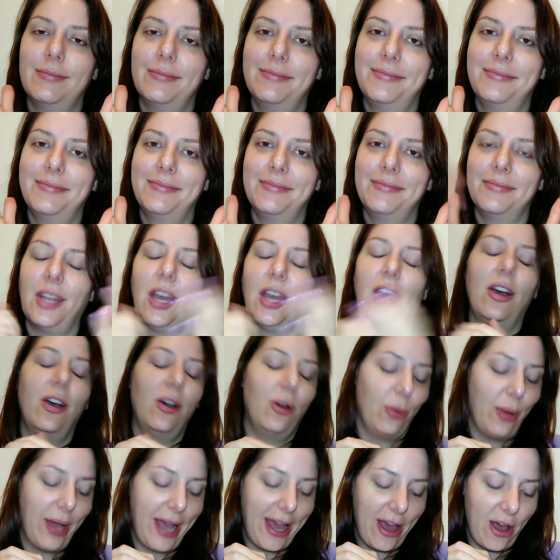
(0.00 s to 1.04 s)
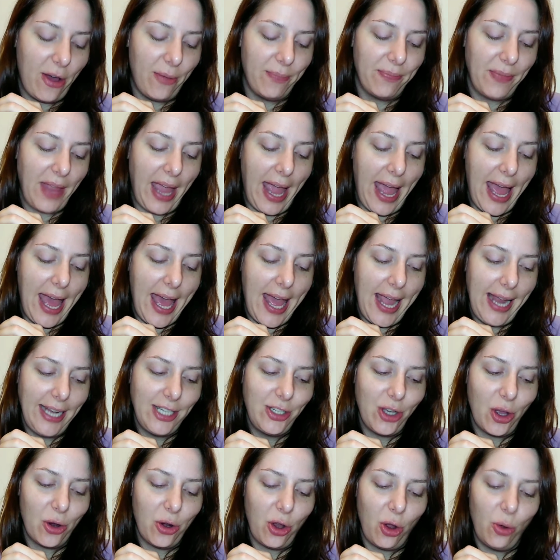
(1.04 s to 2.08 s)
Mm, oh wow, I
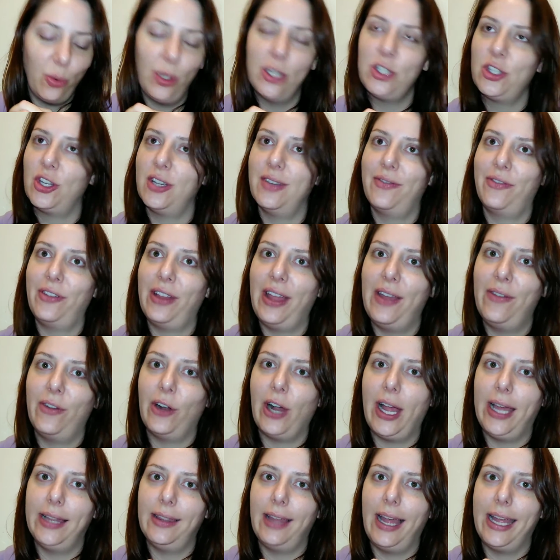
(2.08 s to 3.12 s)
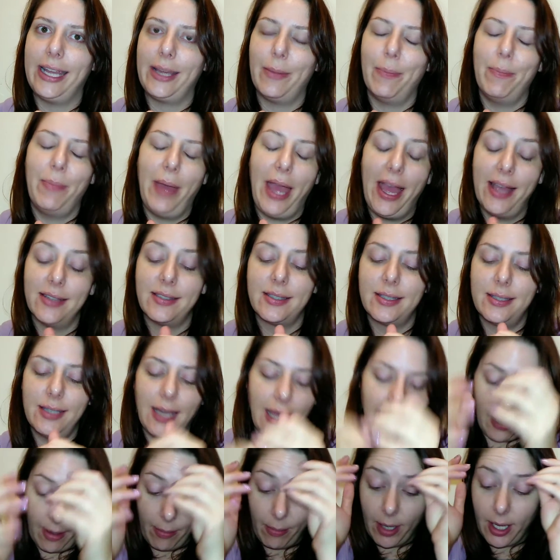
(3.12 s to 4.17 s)
don't know which flavor I like
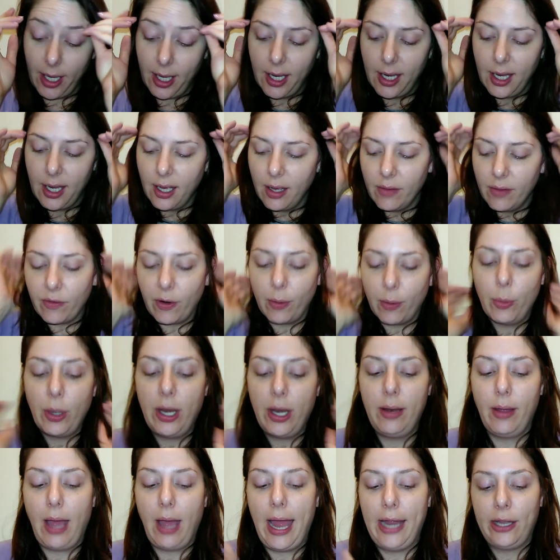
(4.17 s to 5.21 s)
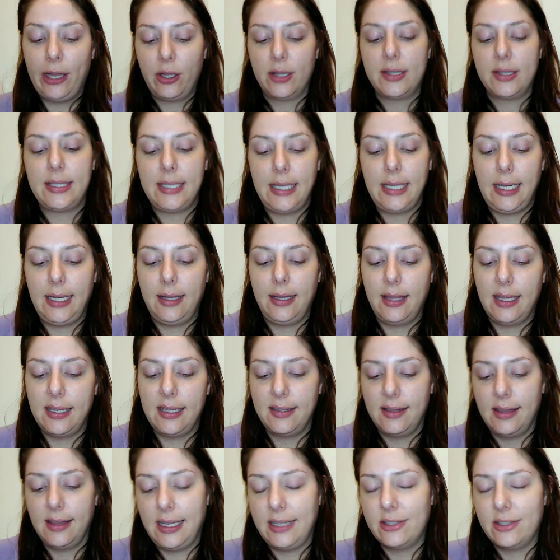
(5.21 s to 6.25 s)
best. Um, from what I could see, the,
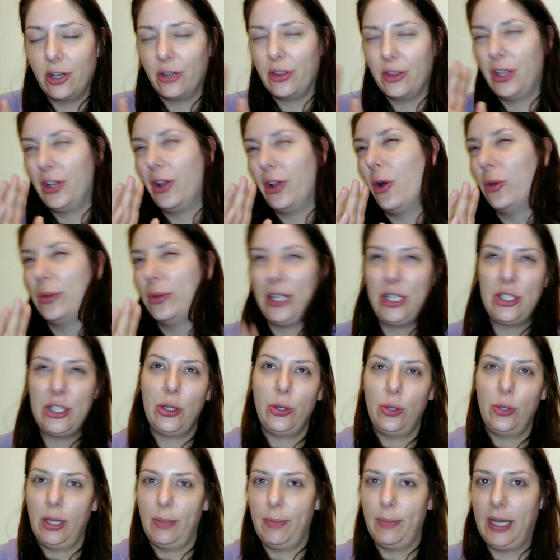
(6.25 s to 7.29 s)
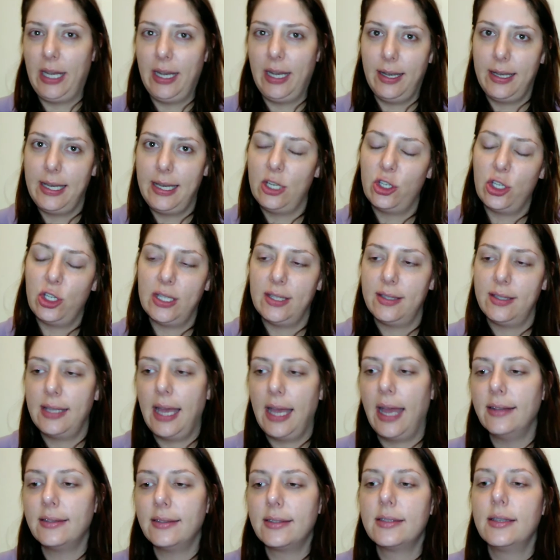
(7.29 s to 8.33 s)
these are the only two limited edition
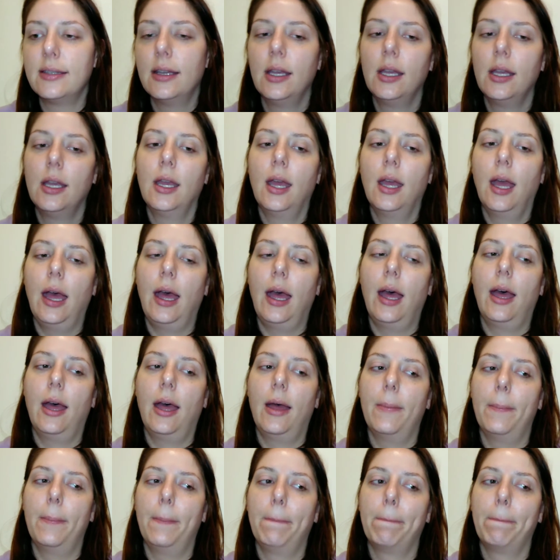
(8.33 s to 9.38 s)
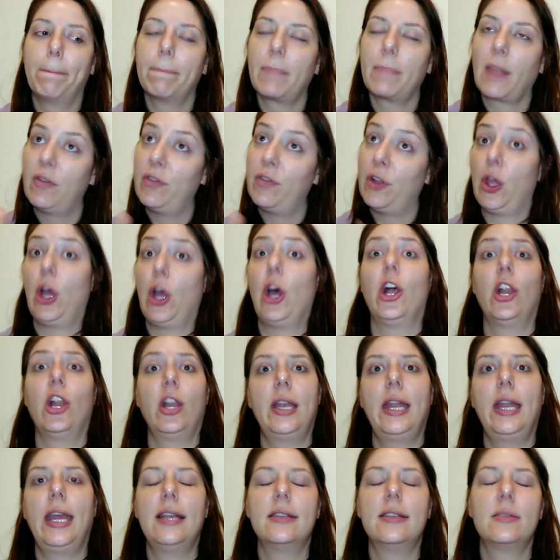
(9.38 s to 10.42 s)
sets um, for the
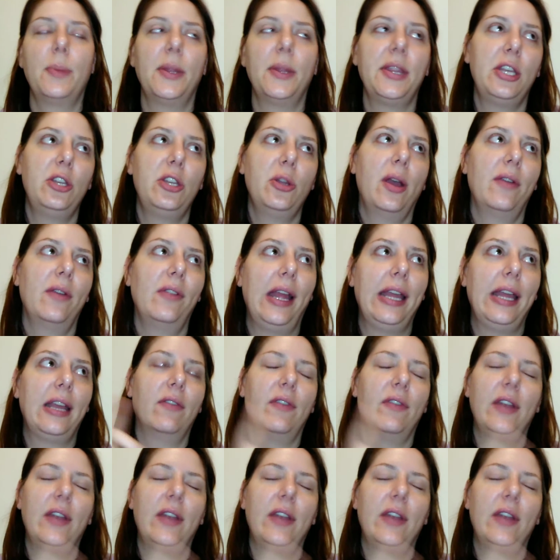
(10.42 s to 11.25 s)
holidays, but they do have like